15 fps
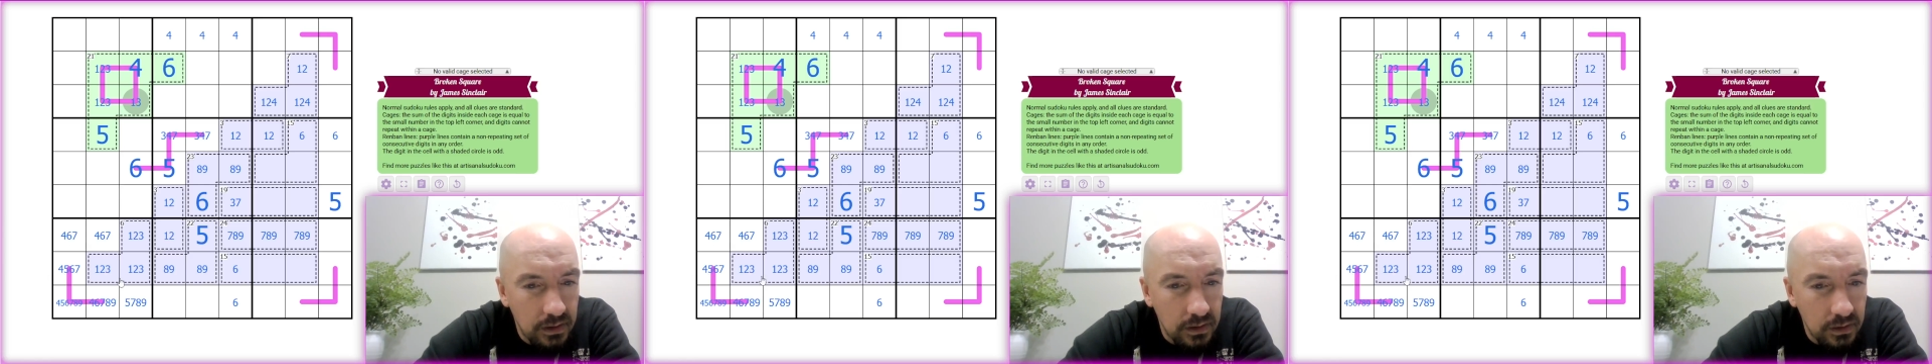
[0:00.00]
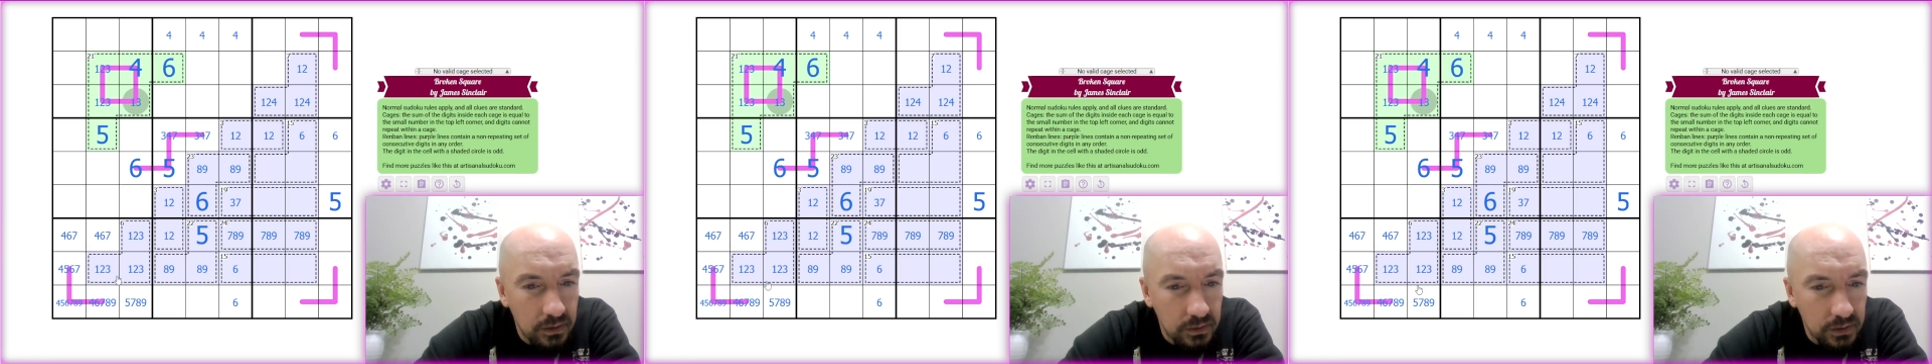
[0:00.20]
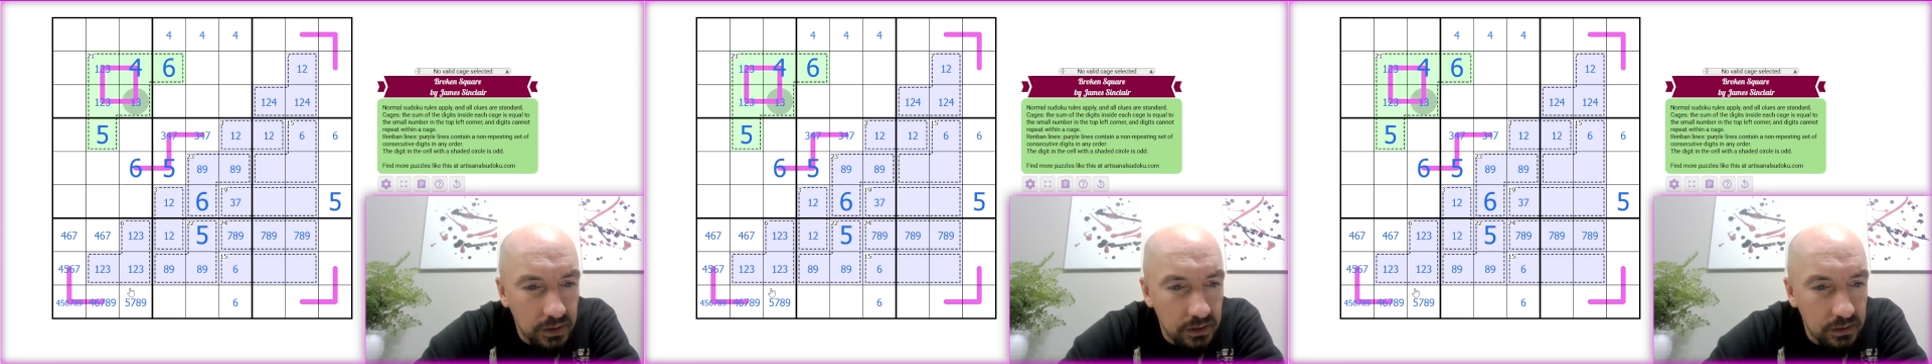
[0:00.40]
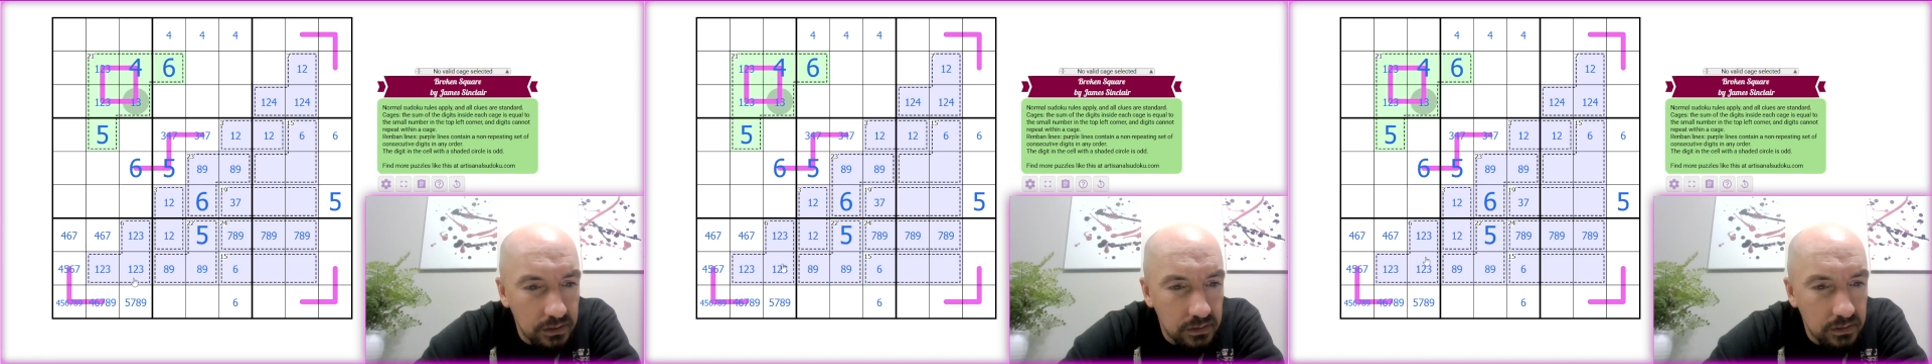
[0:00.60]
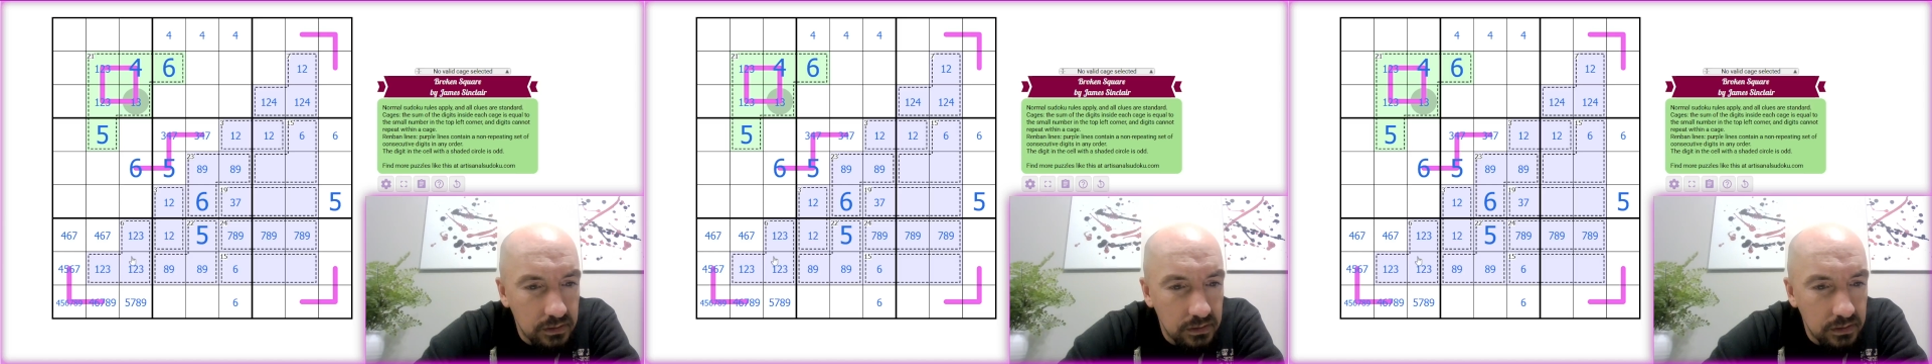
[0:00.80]
Okay,
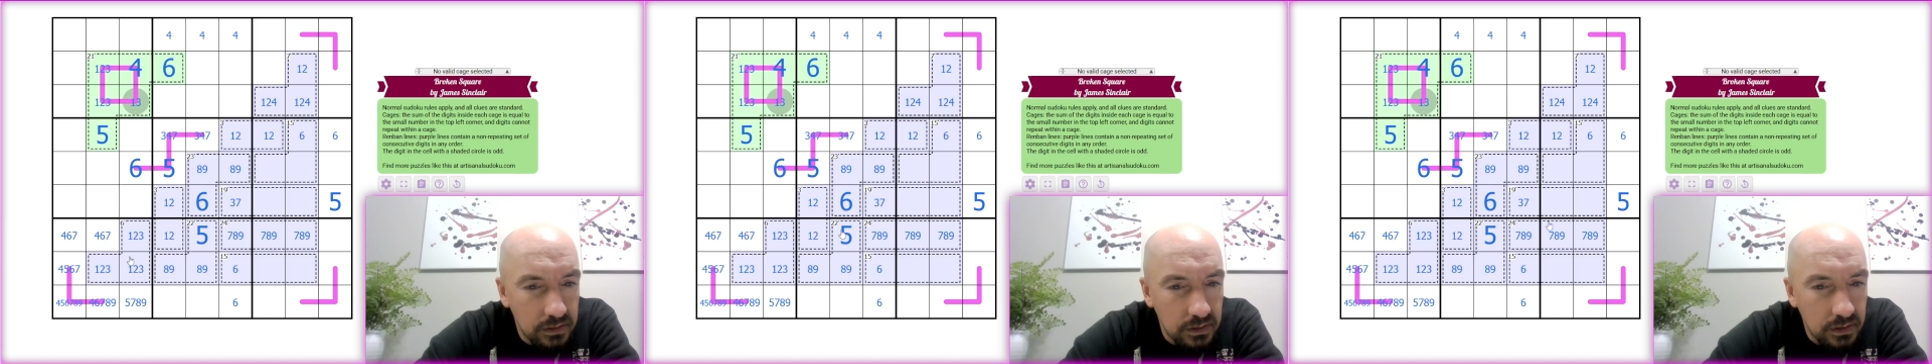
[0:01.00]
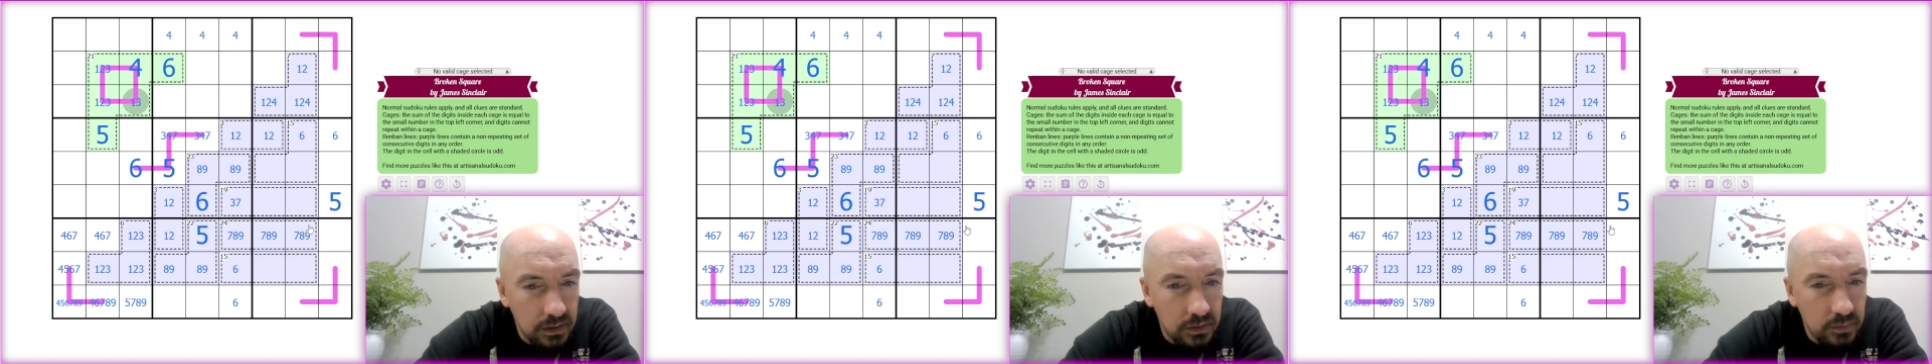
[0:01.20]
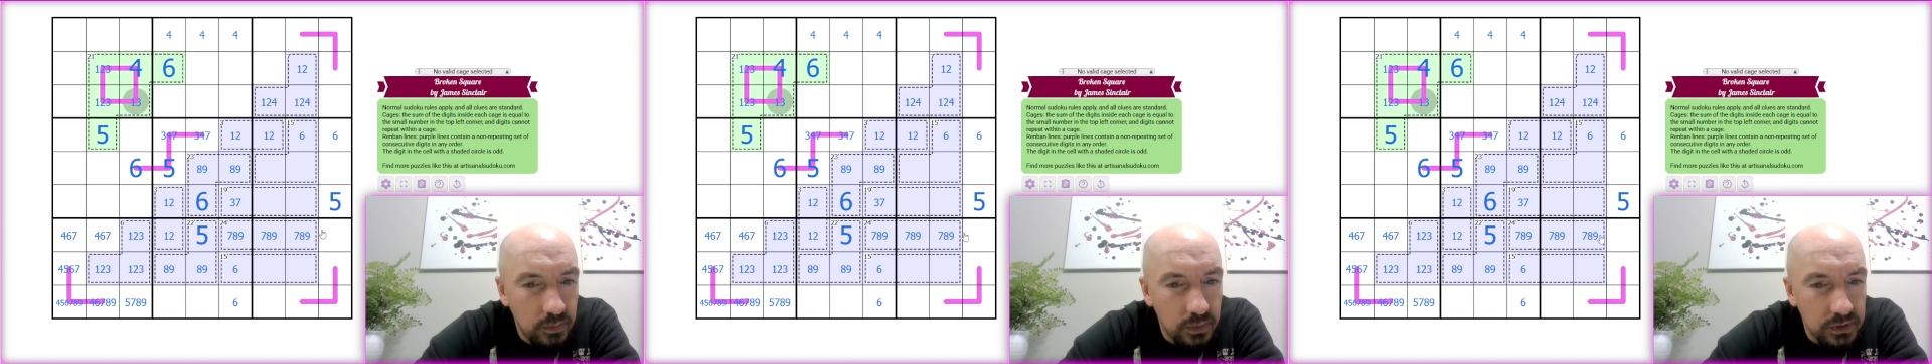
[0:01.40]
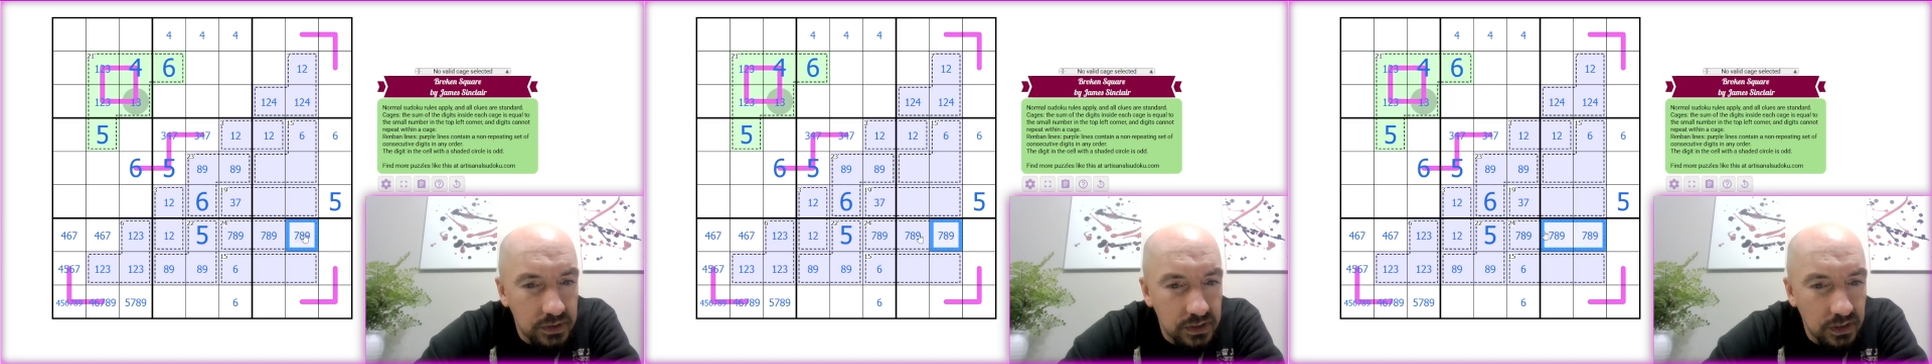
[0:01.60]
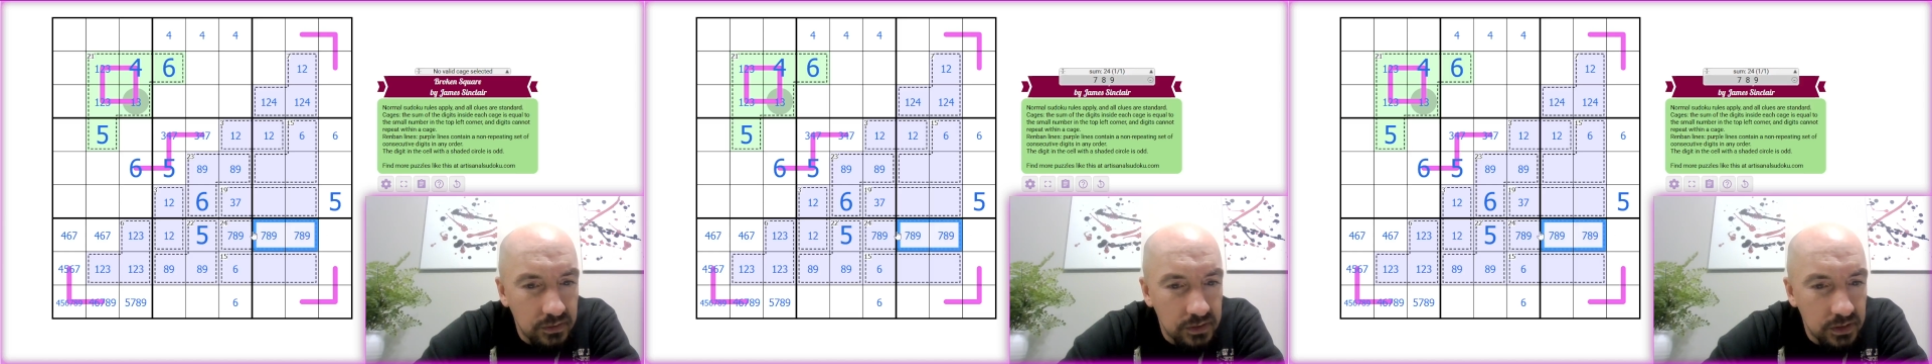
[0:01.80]
but
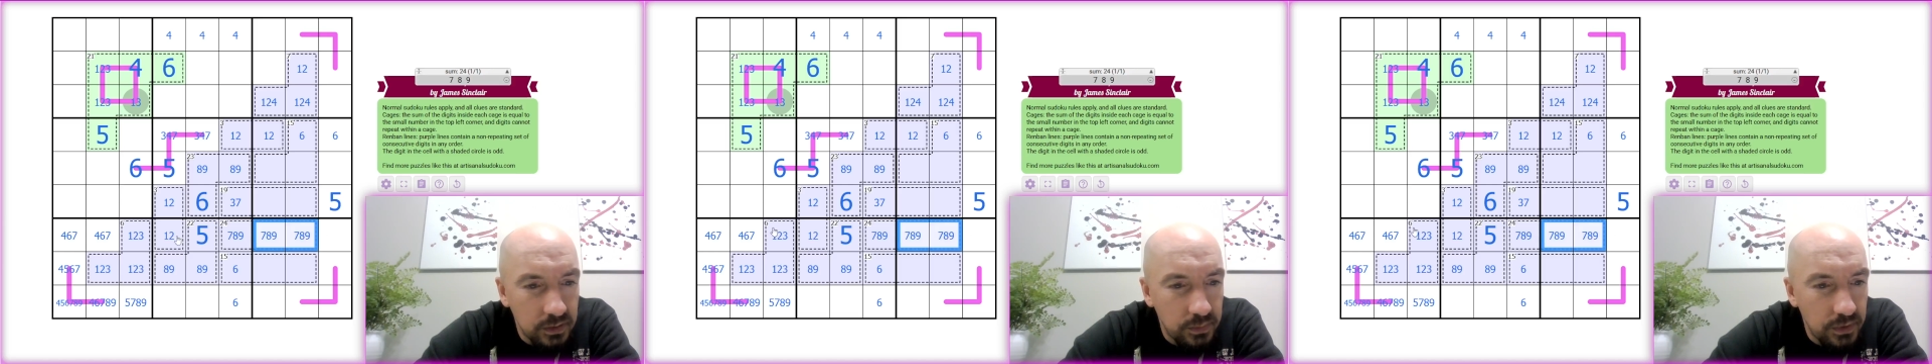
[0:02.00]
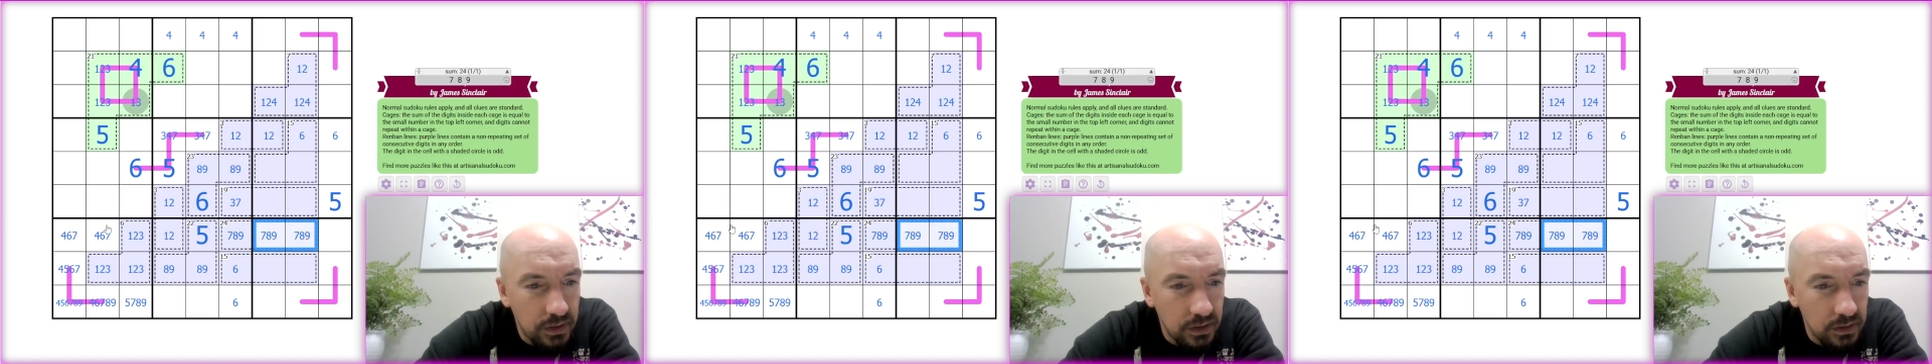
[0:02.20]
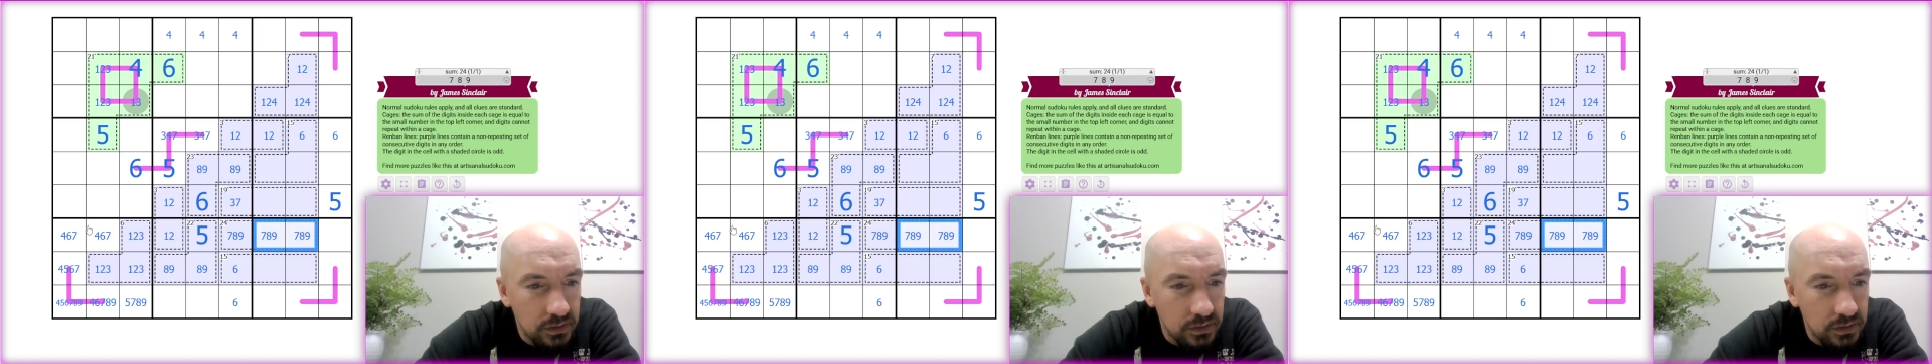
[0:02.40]
7's up there,